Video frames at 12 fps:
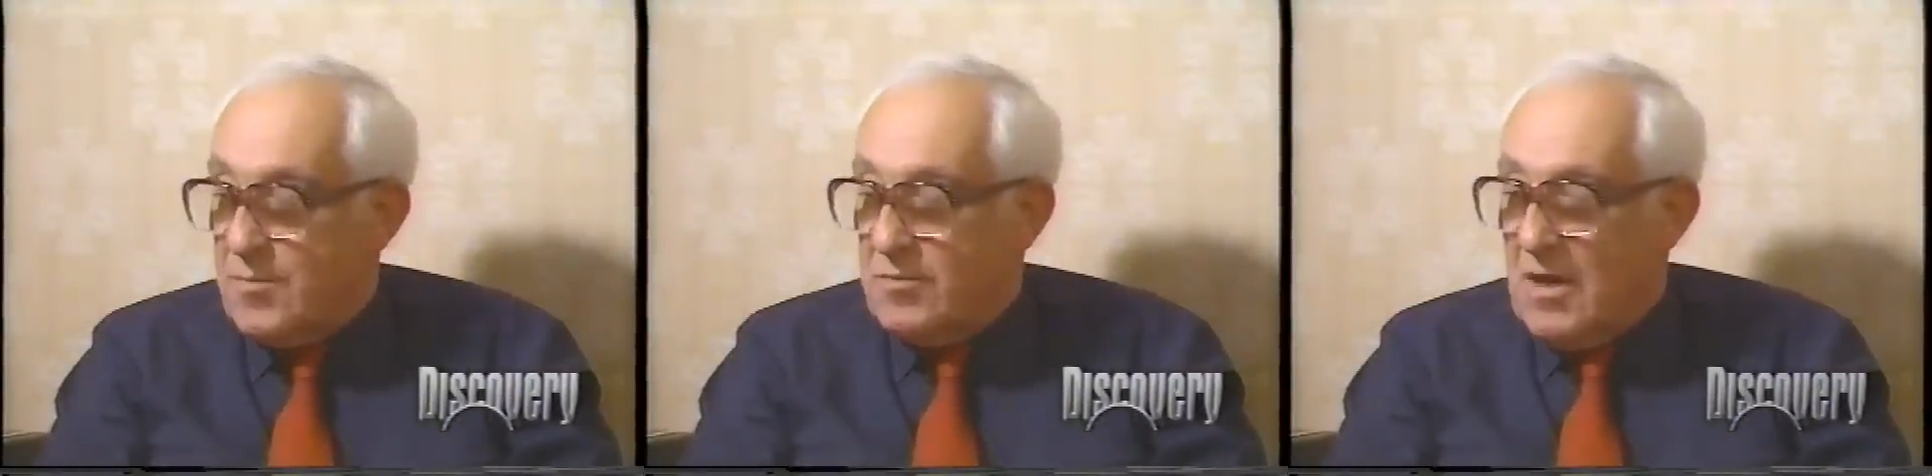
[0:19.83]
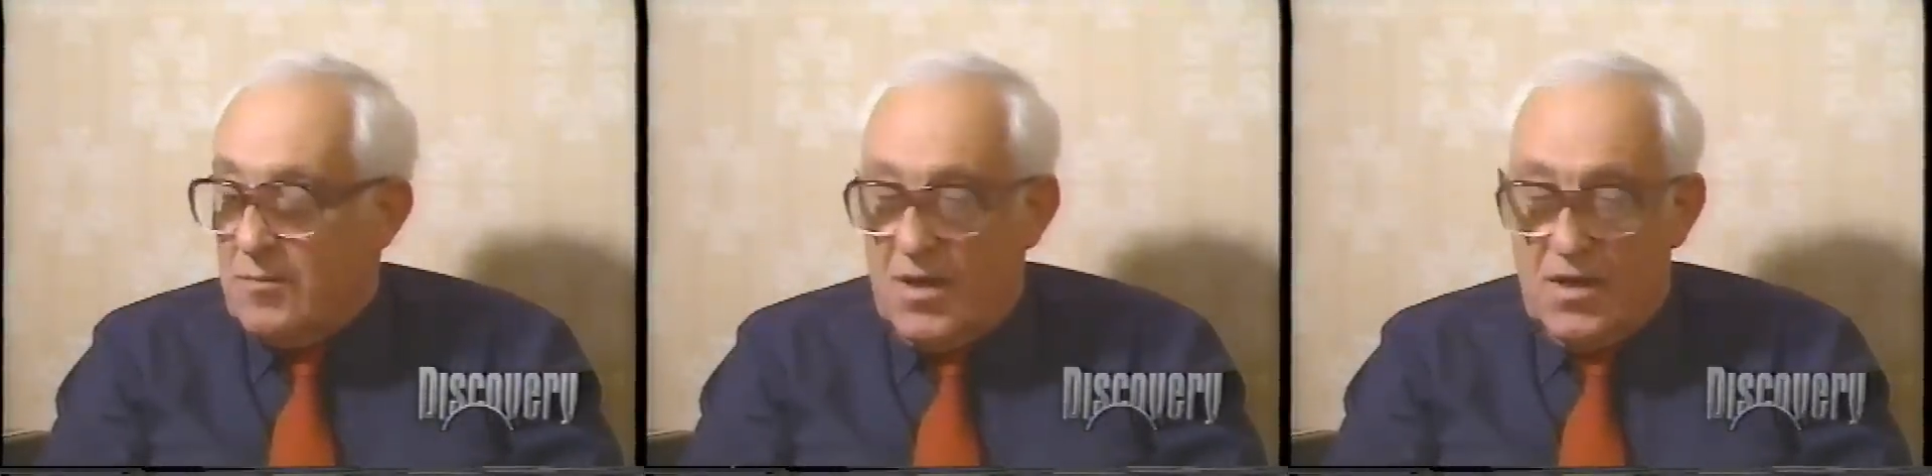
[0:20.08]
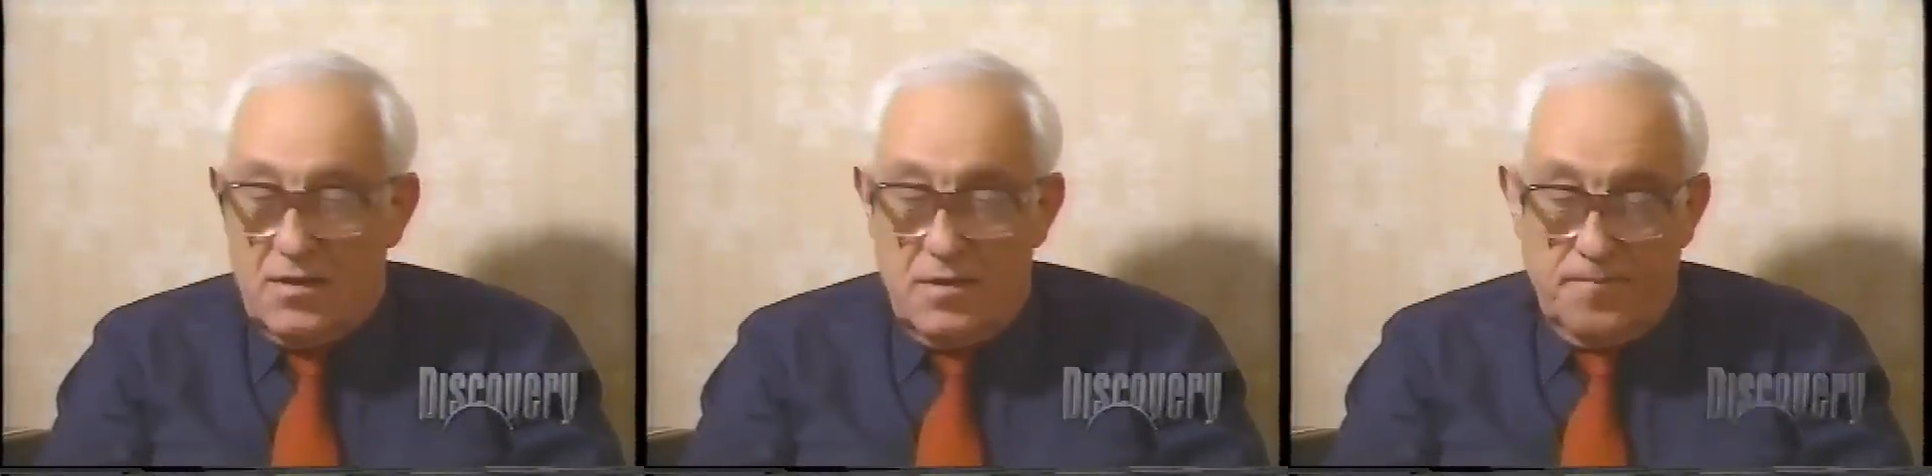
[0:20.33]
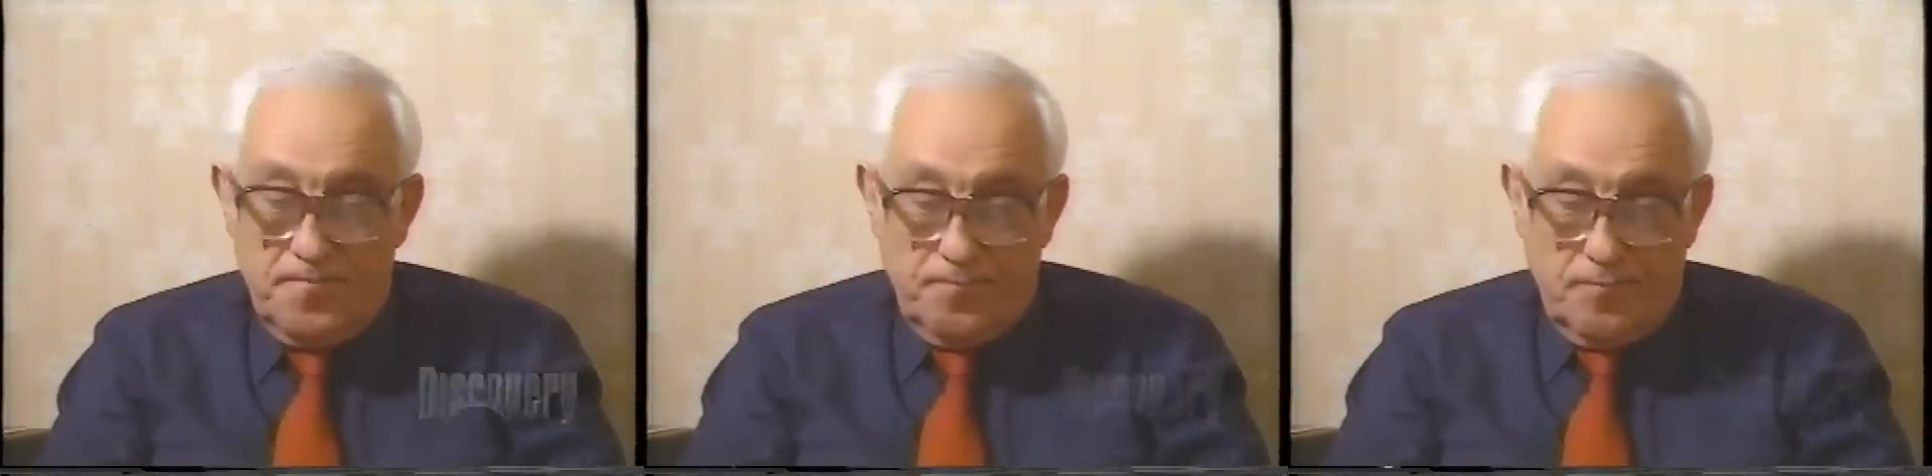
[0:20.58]
who was
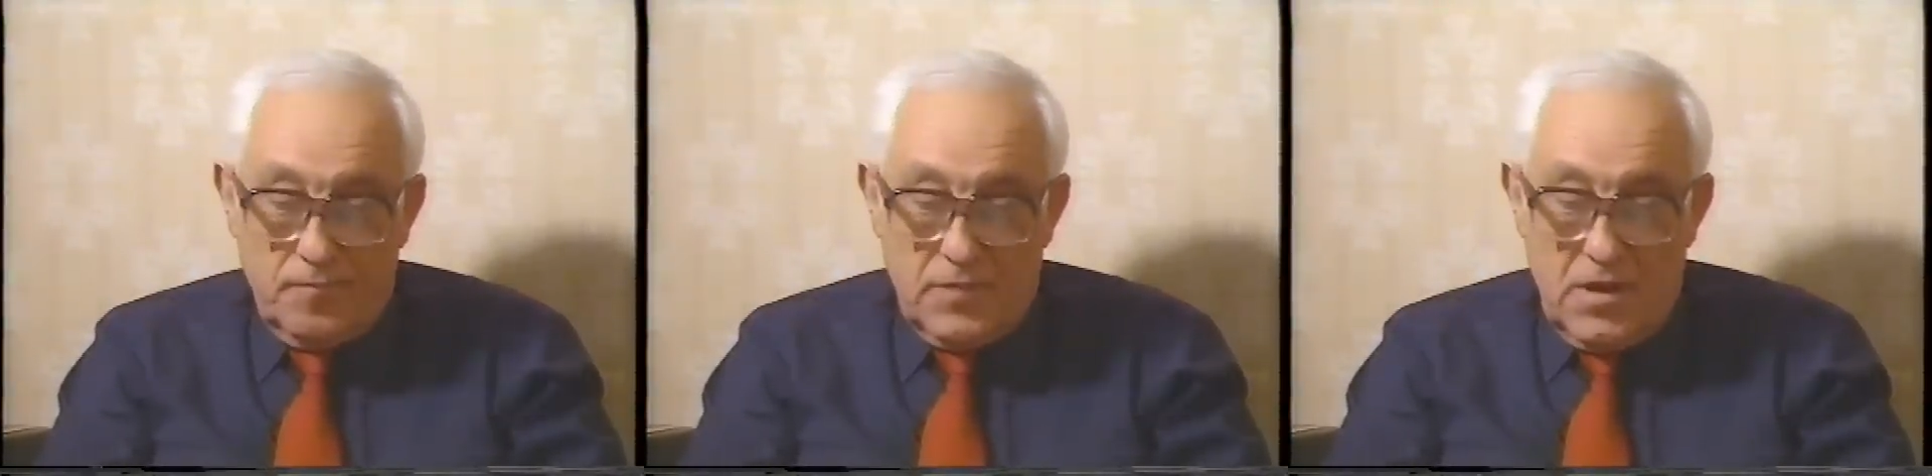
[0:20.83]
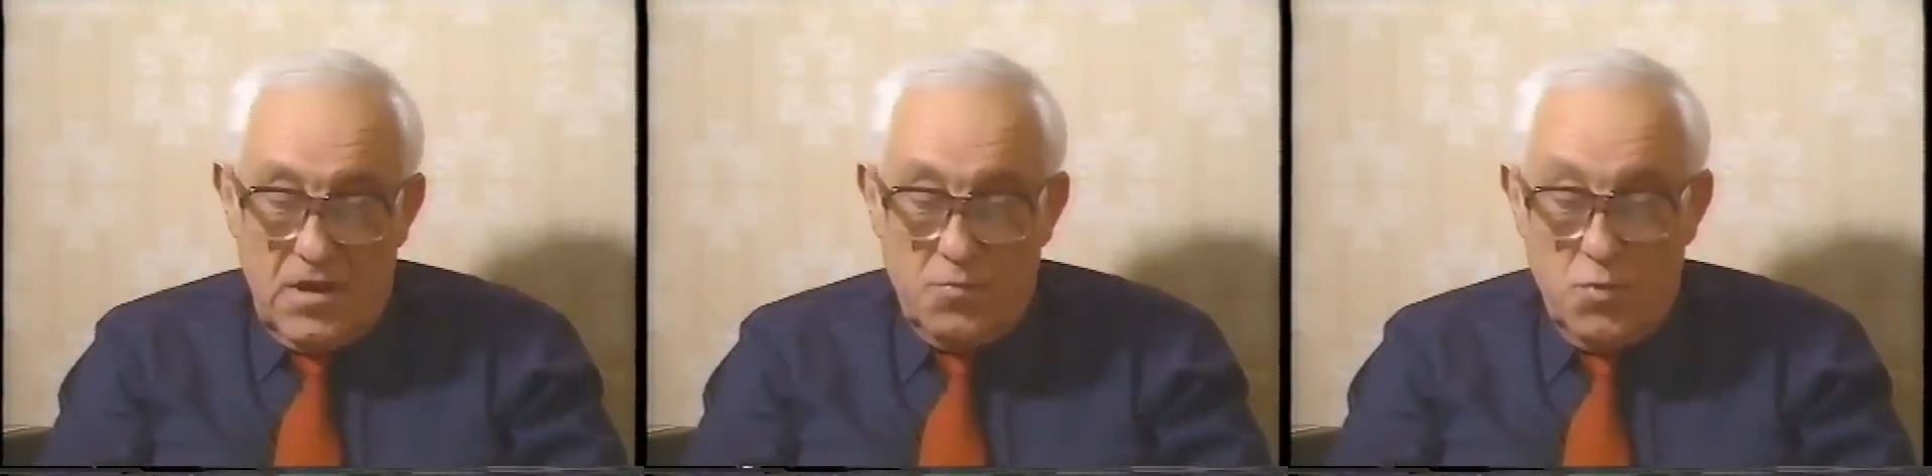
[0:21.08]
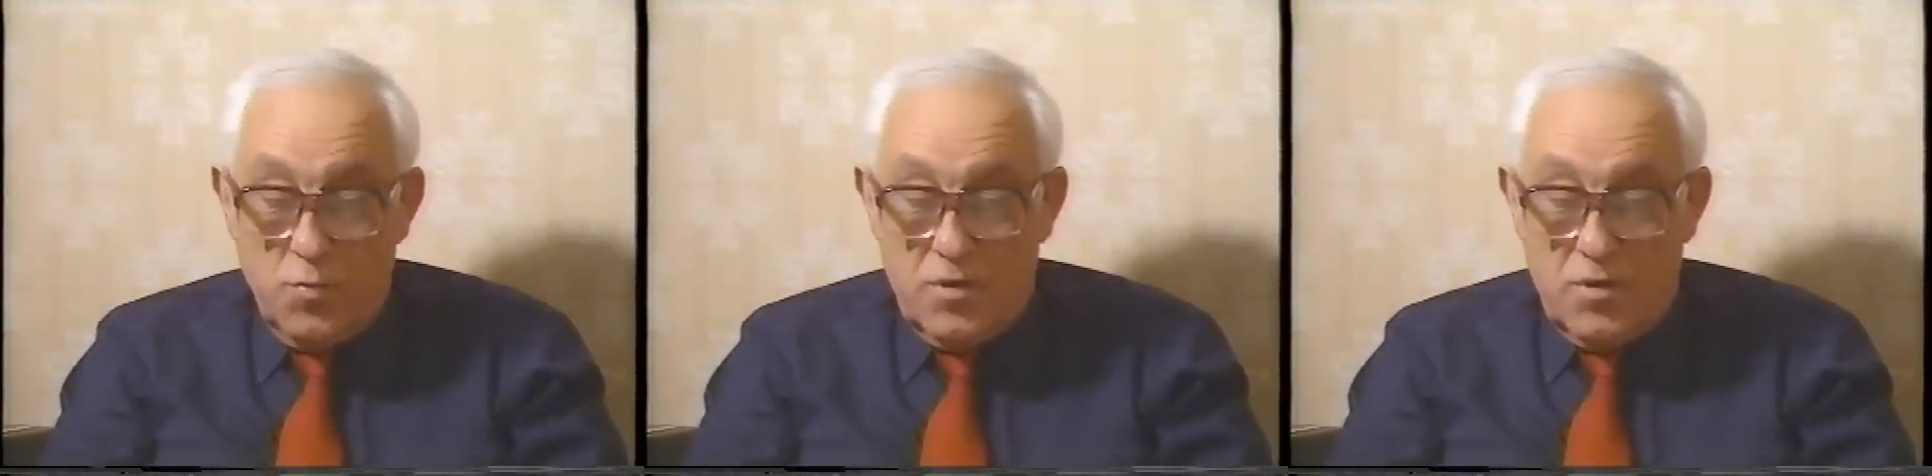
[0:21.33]
for some time the